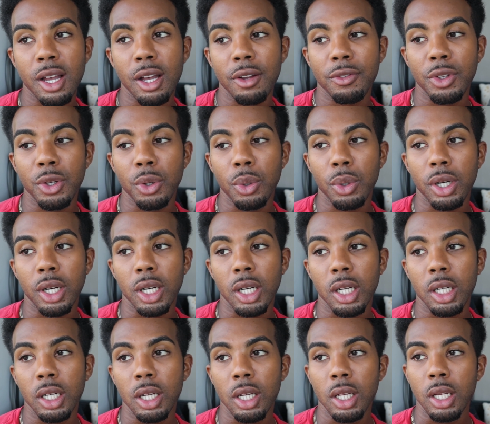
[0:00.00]
of
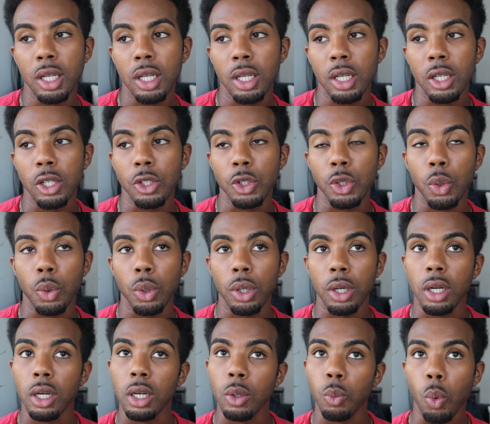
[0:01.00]
your
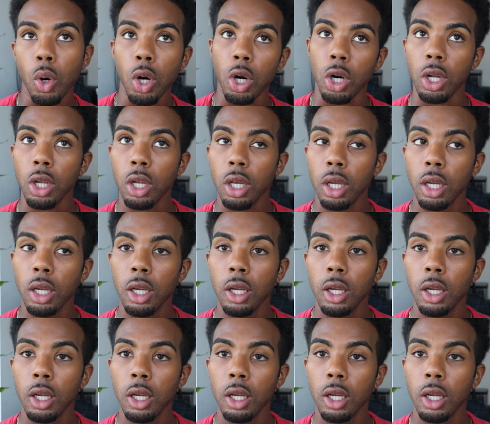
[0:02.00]
work.